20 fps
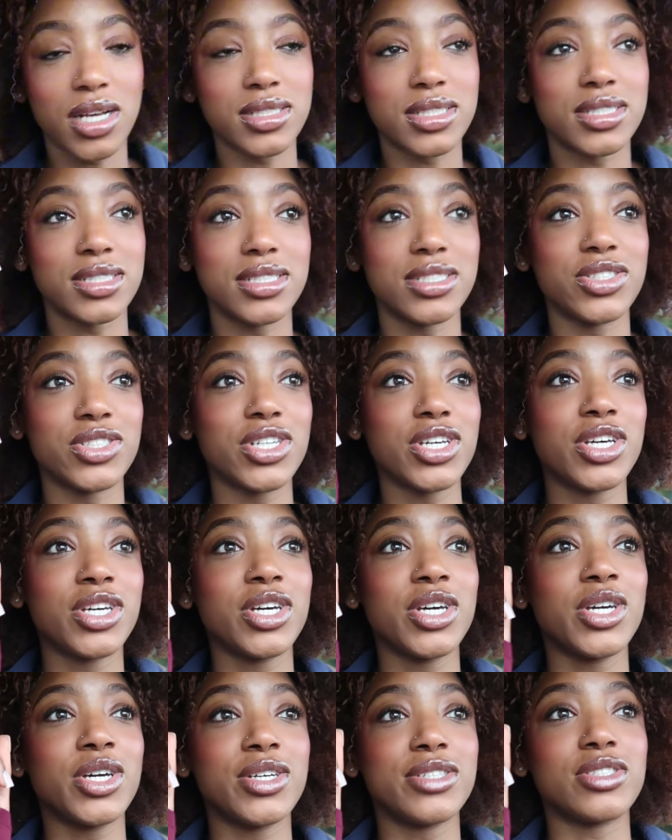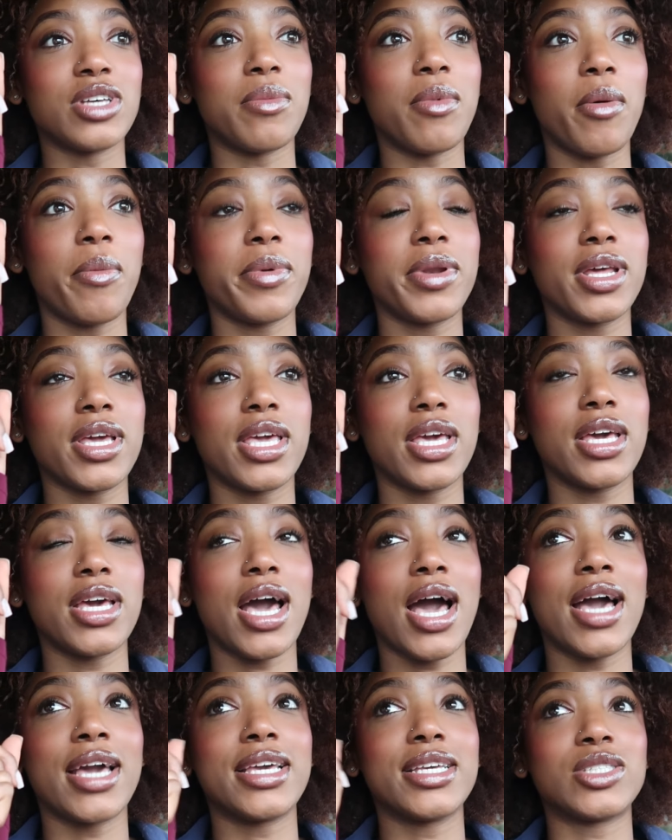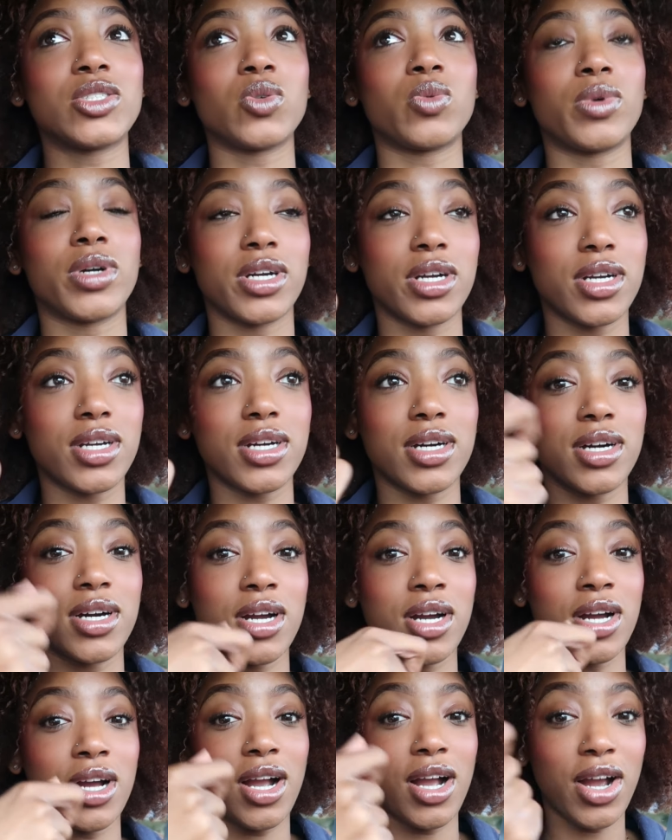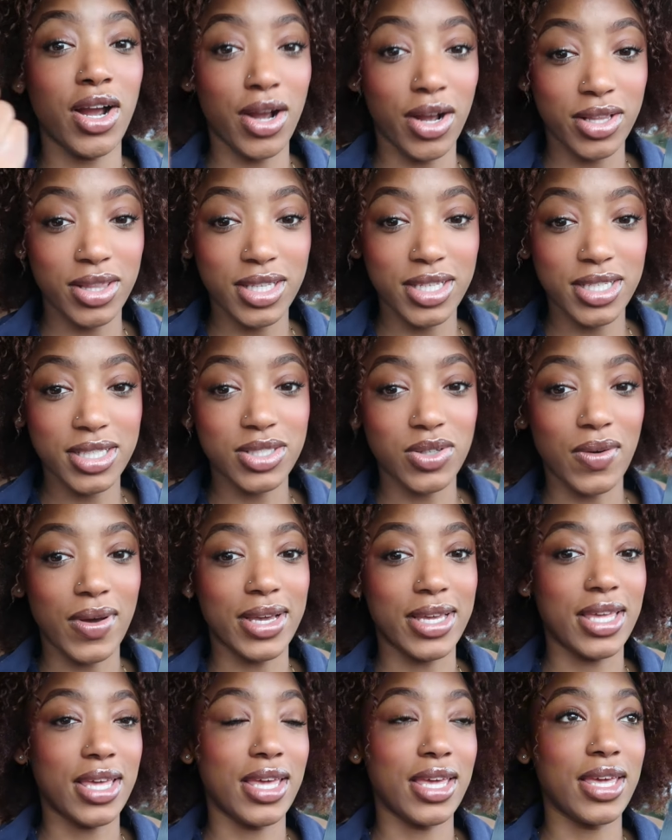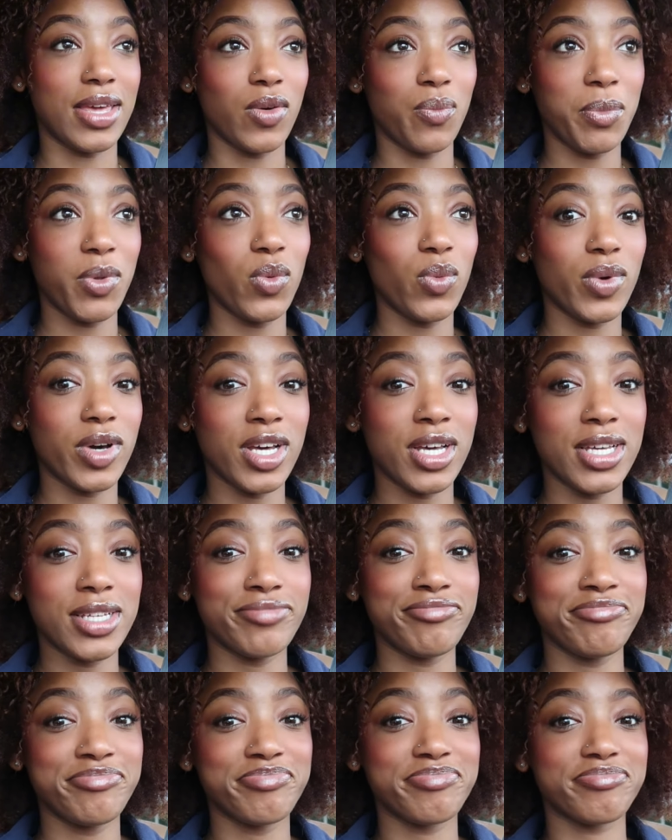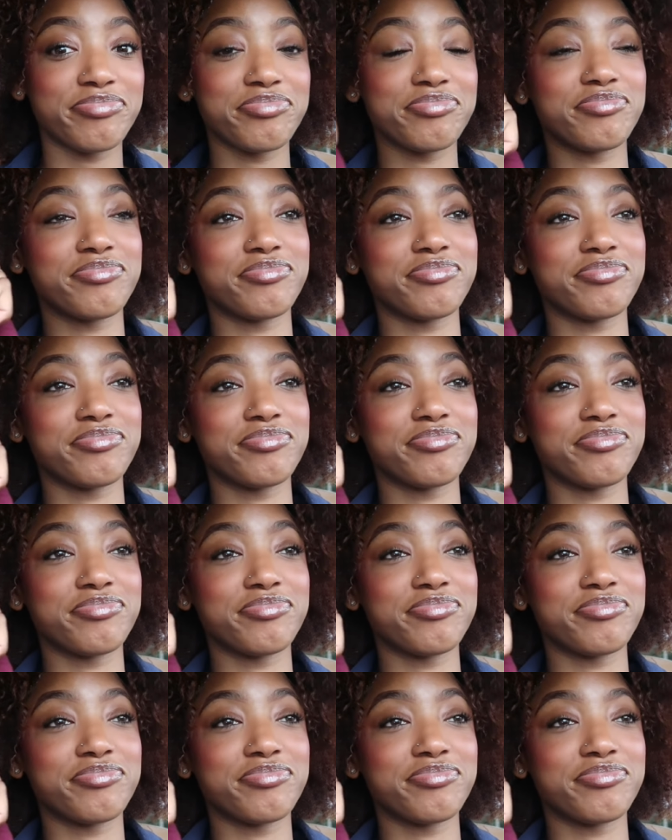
sausage, so I'm hoping to get I get to work early so I can get me one.